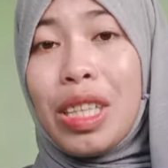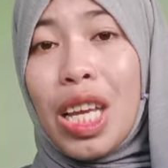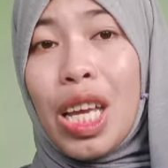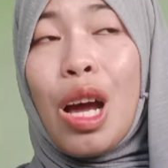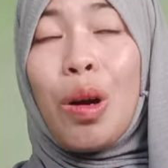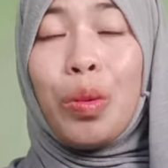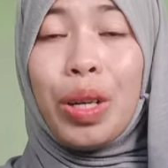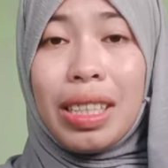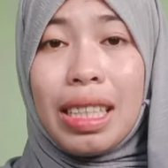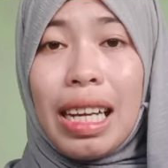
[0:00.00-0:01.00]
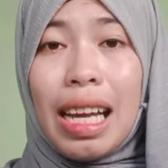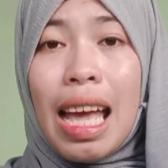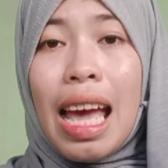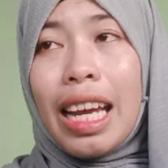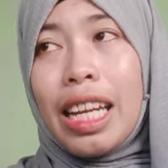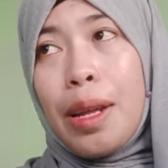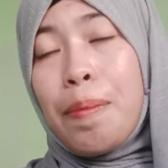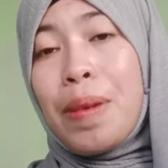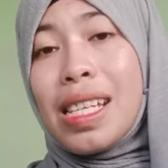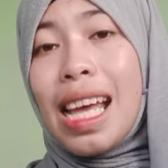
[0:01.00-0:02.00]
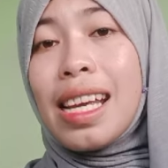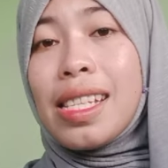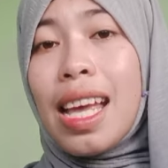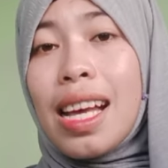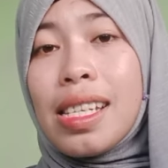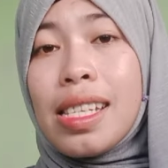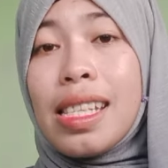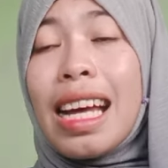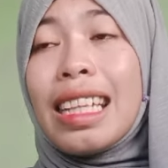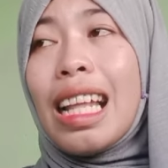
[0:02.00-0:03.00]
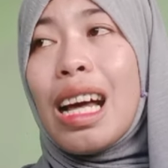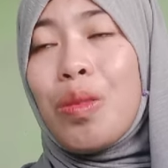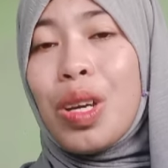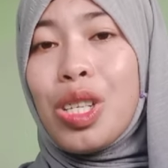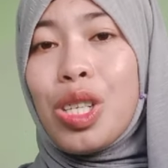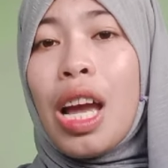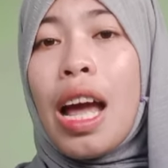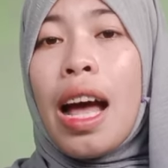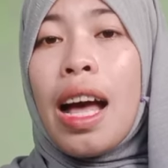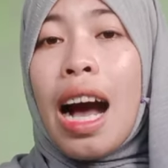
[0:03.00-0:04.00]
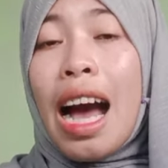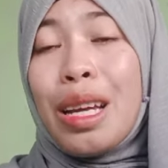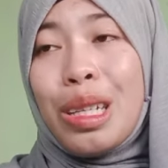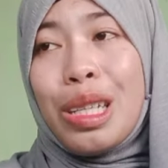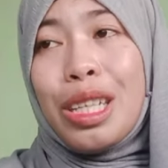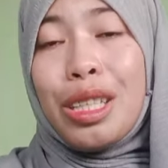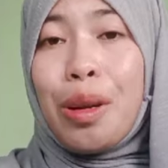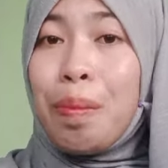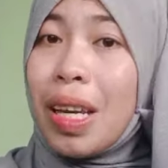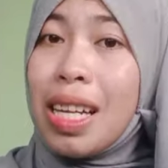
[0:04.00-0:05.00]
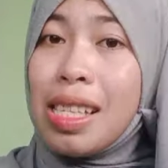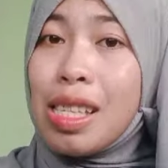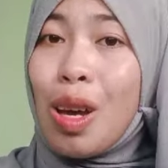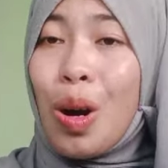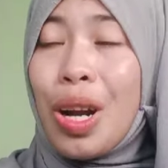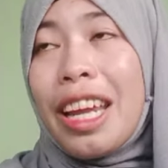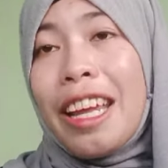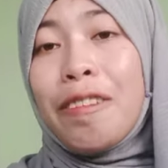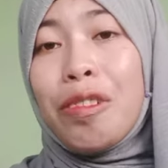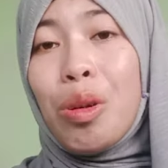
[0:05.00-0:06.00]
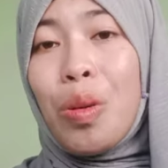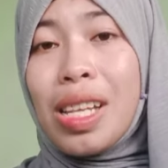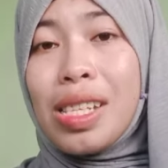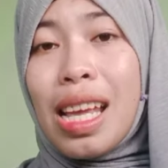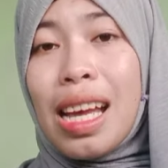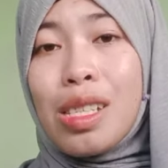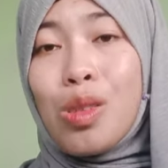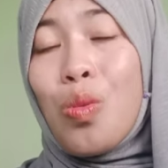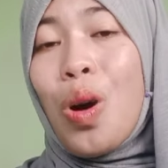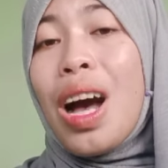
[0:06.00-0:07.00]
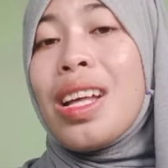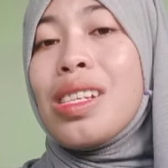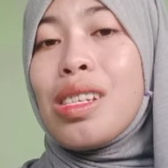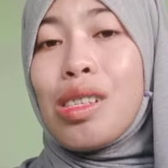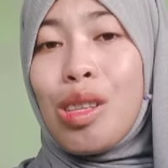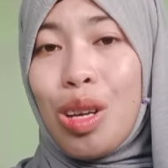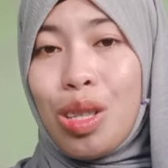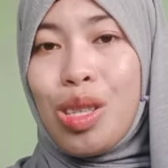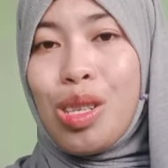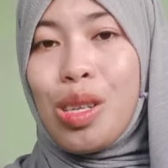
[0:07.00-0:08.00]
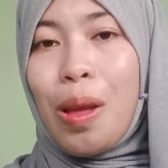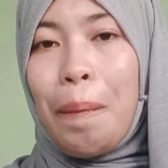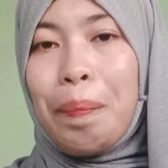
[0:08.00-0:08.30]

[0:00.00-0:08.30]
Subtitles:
the world. It emphasizes that language either determines or influences one's thoughts.